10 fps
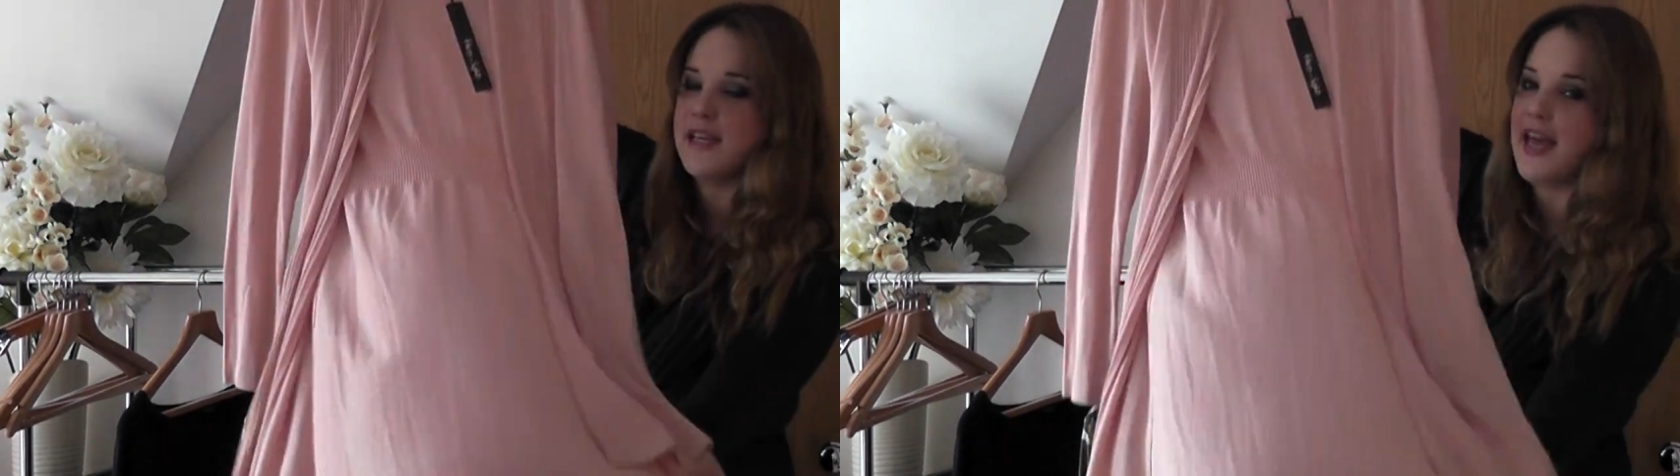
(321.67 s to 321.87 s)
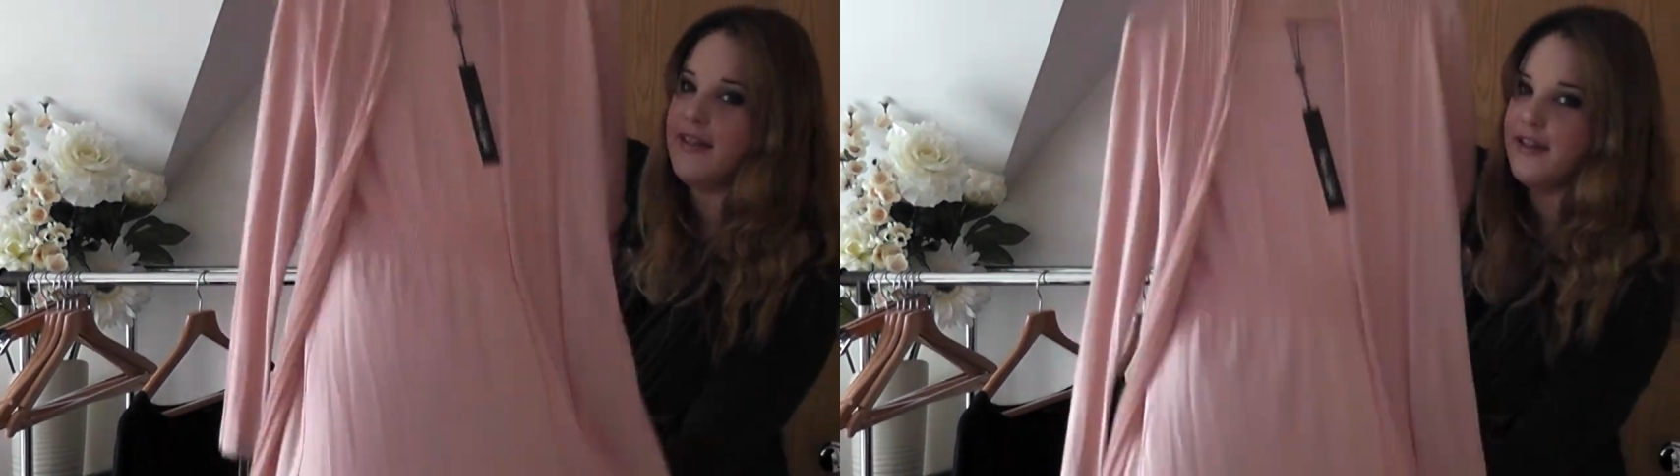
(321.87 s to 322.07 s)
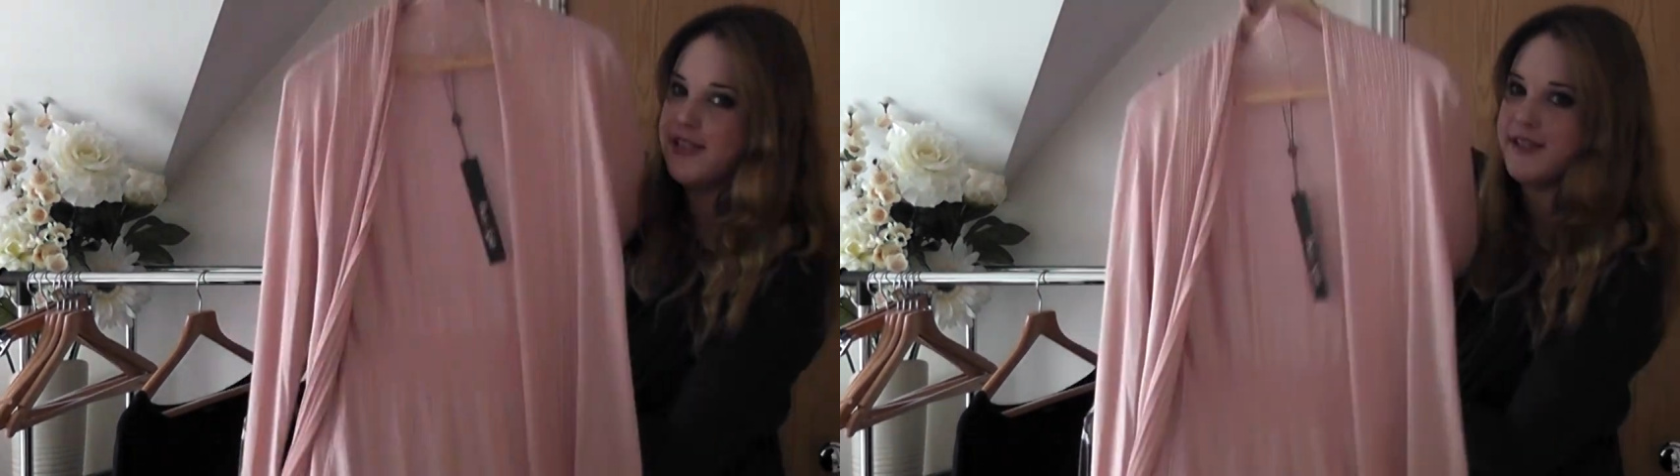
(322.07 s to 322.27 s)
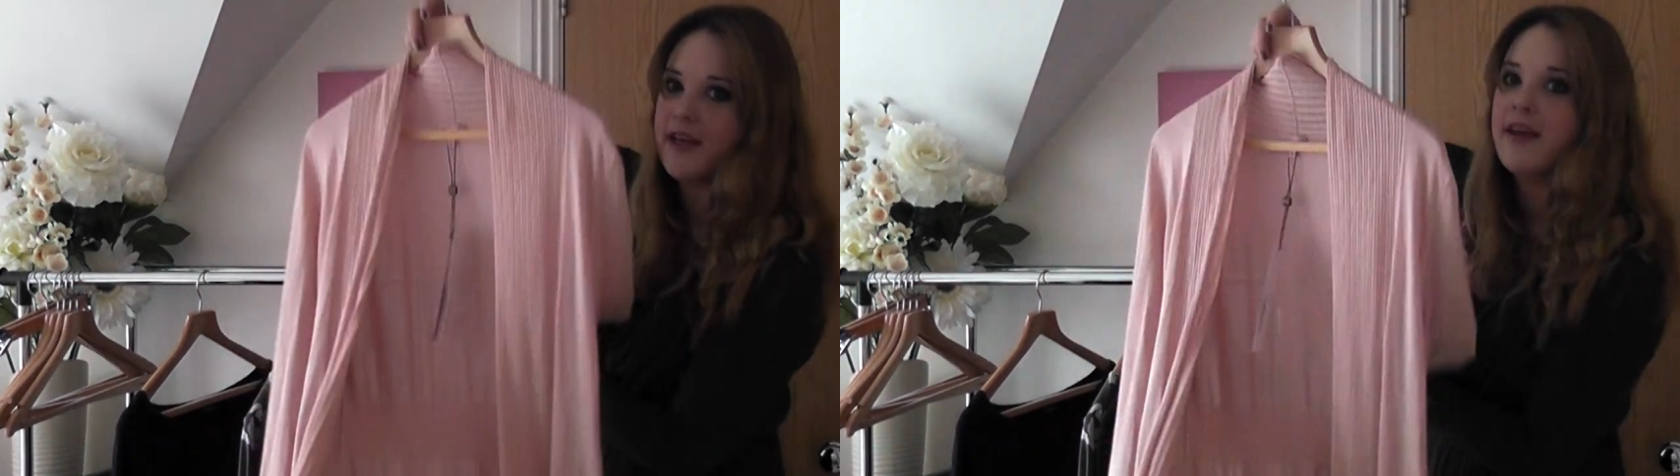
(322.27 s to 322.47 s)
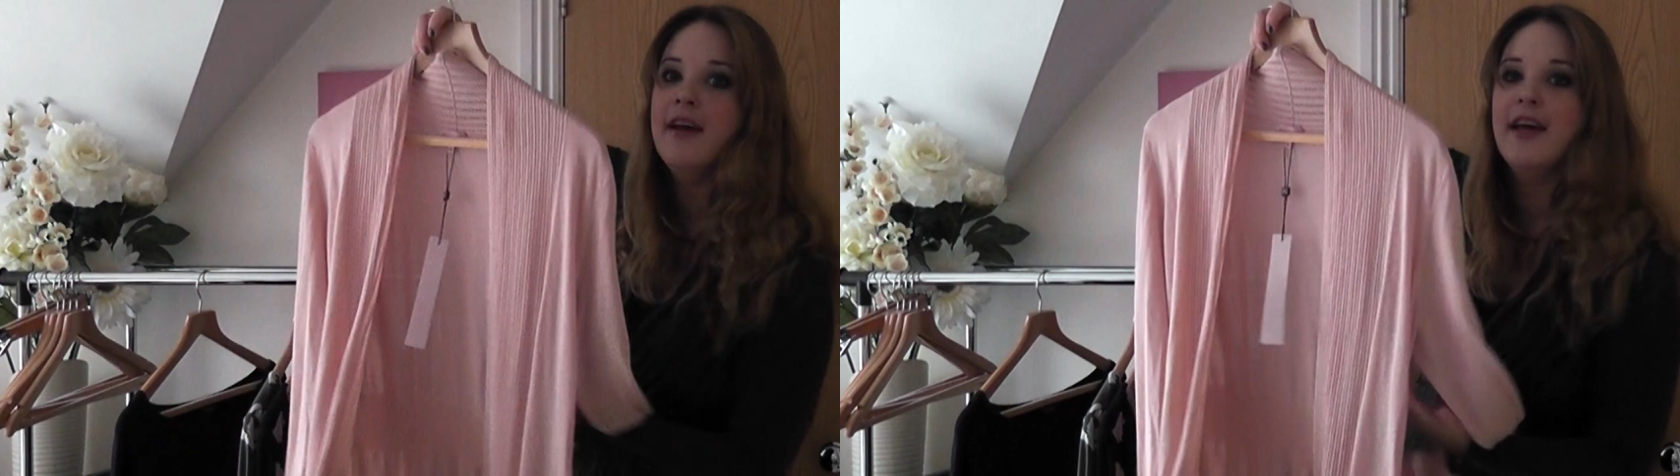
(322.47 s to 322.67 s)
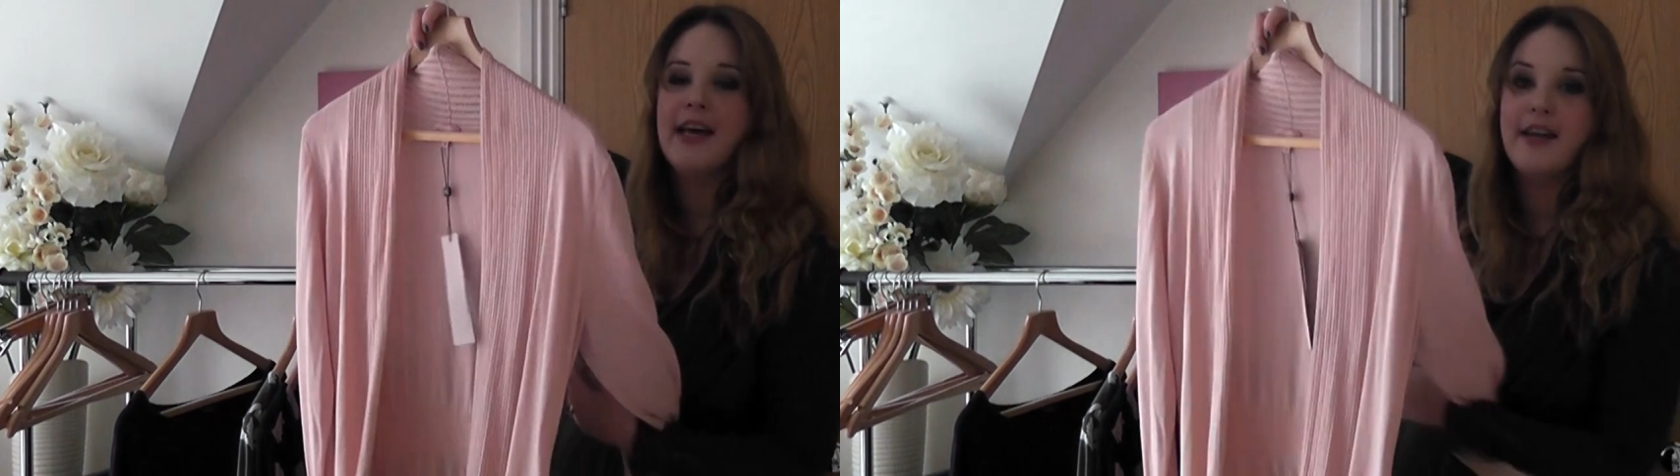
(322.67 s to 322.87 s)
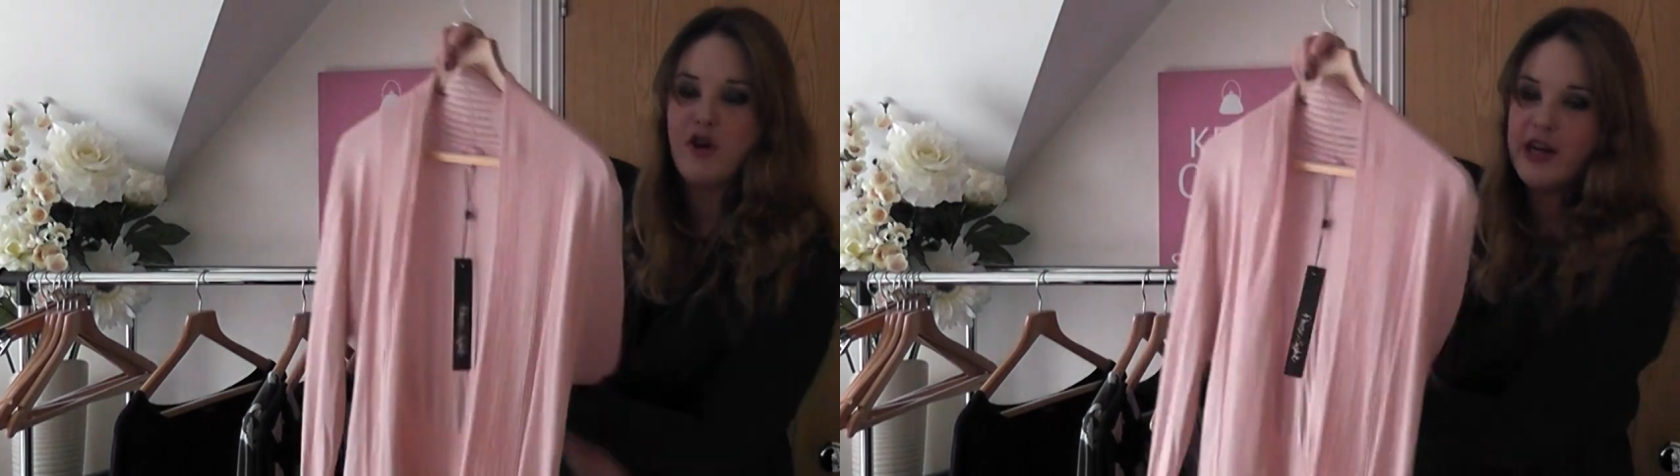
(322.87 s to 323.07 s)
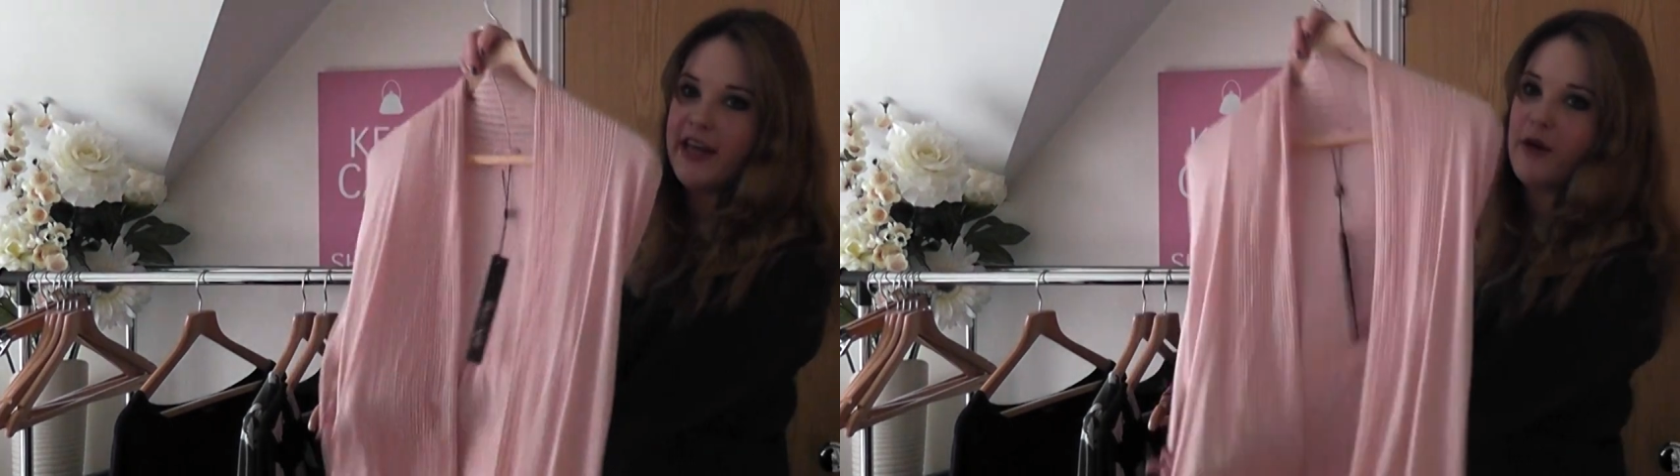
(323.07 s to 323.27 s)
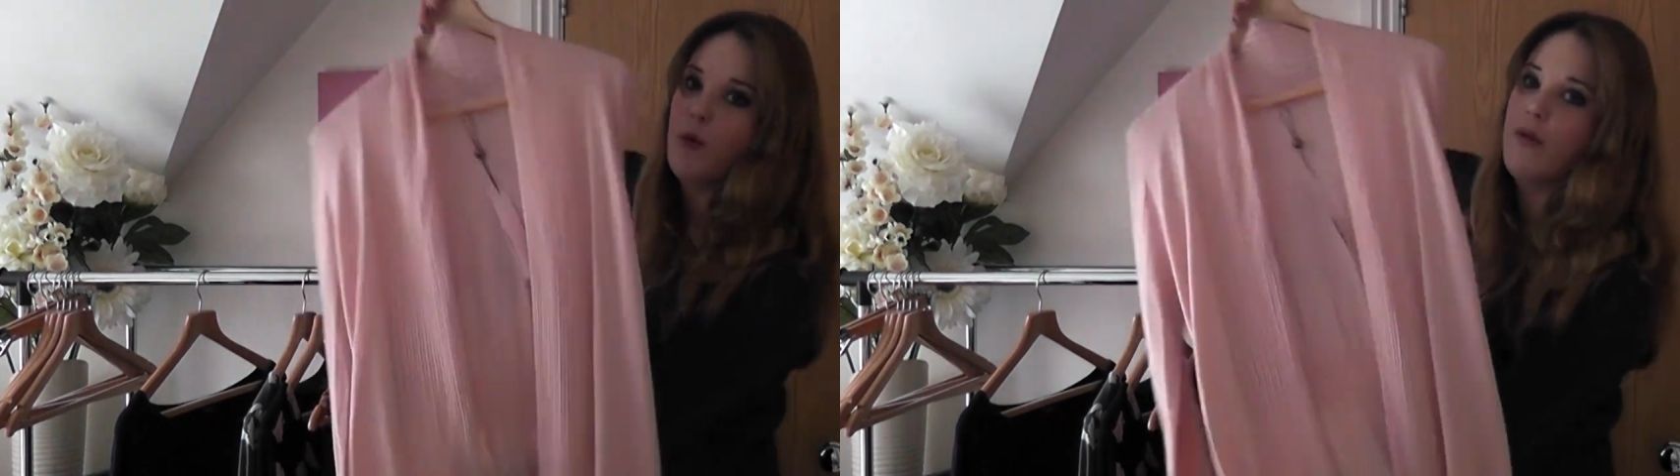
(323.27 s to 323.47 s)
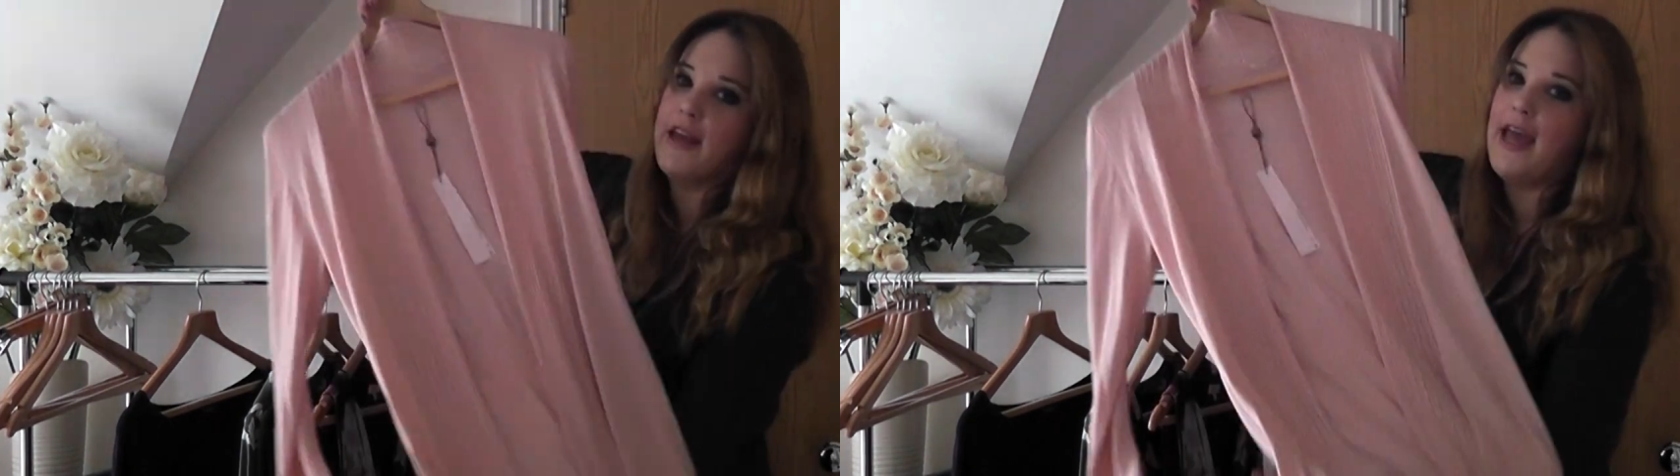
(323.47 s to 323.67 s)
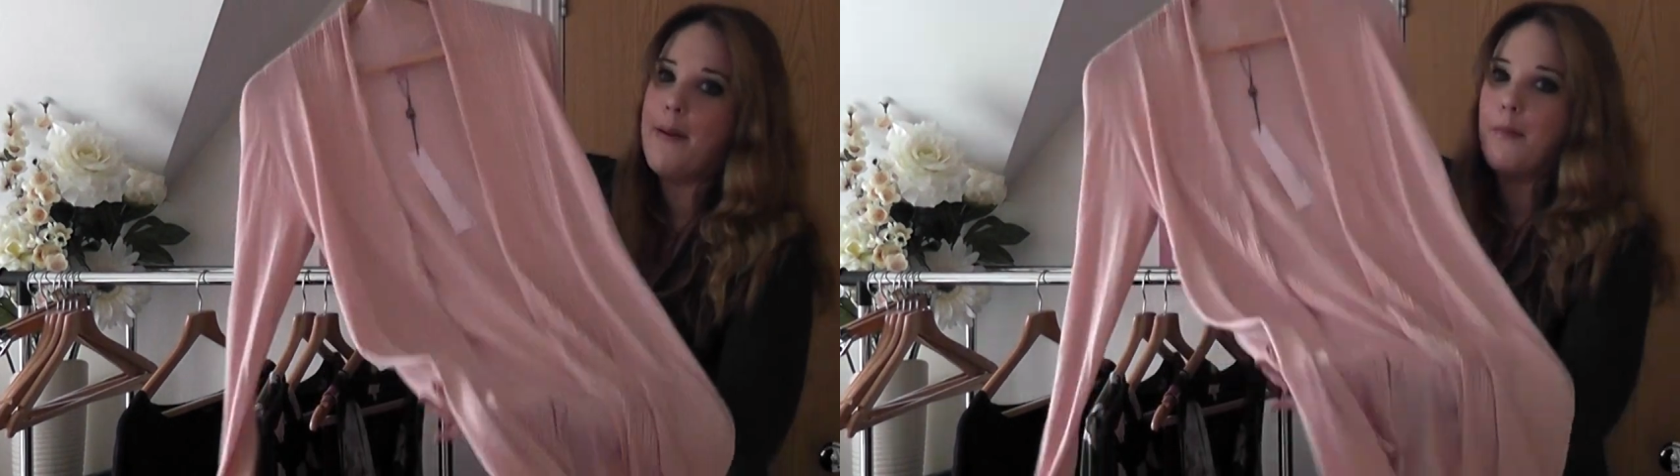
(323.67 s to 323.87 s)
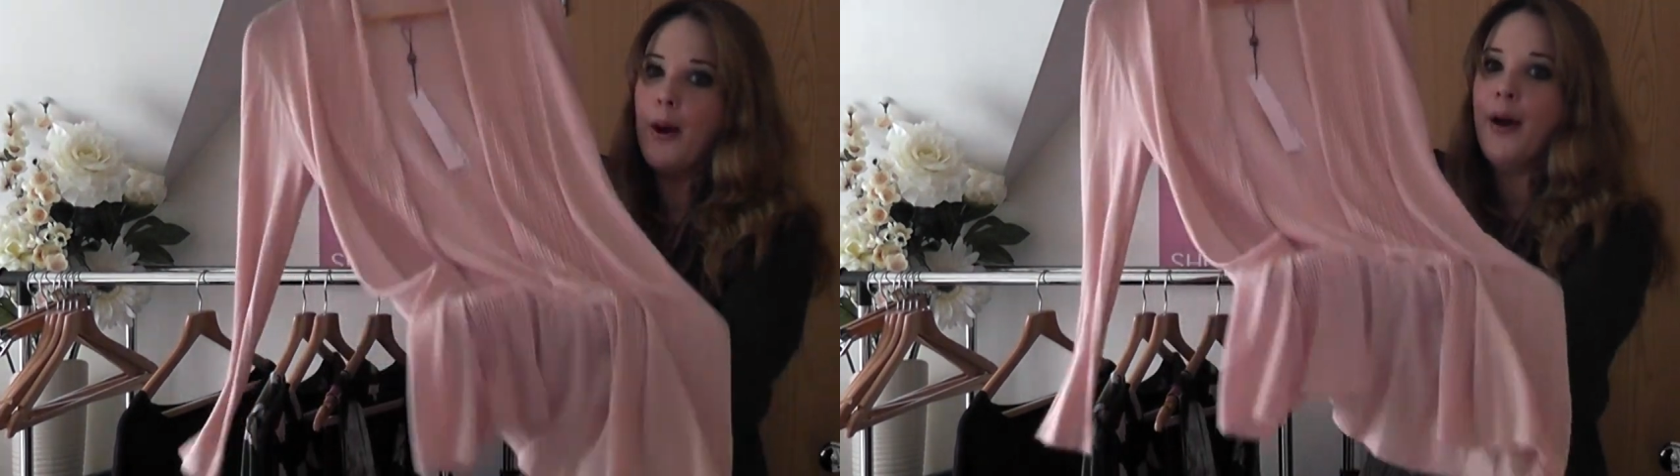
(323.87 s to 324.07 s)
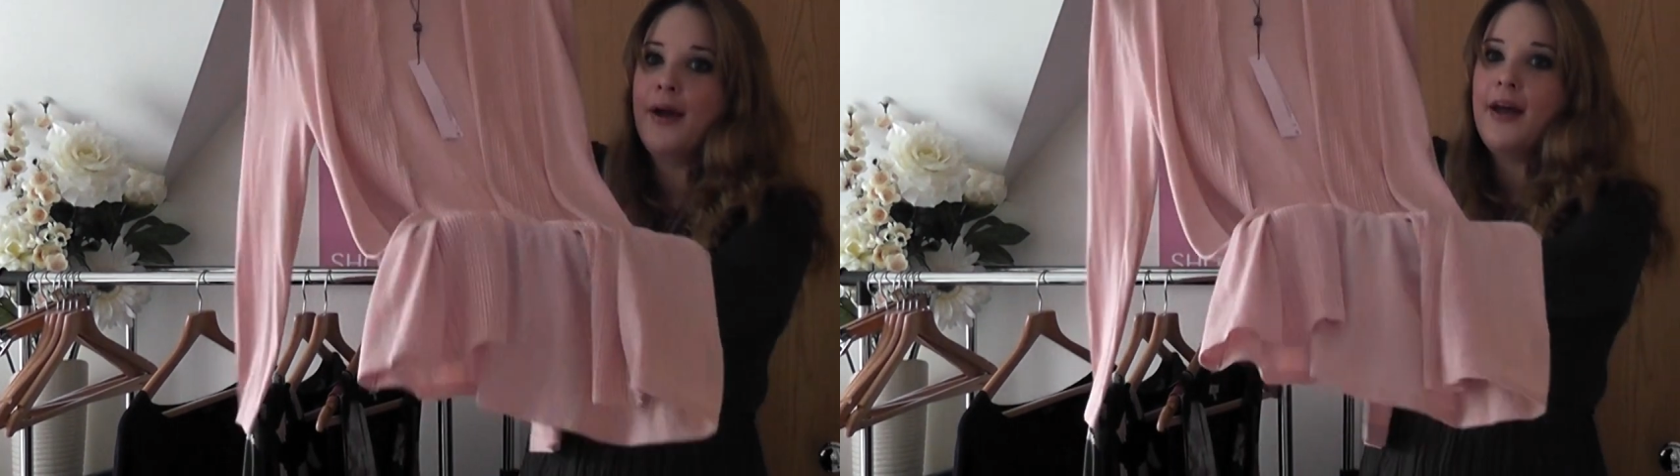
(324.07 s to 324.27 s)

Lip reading: Again, this is the trying to get it all on the camera,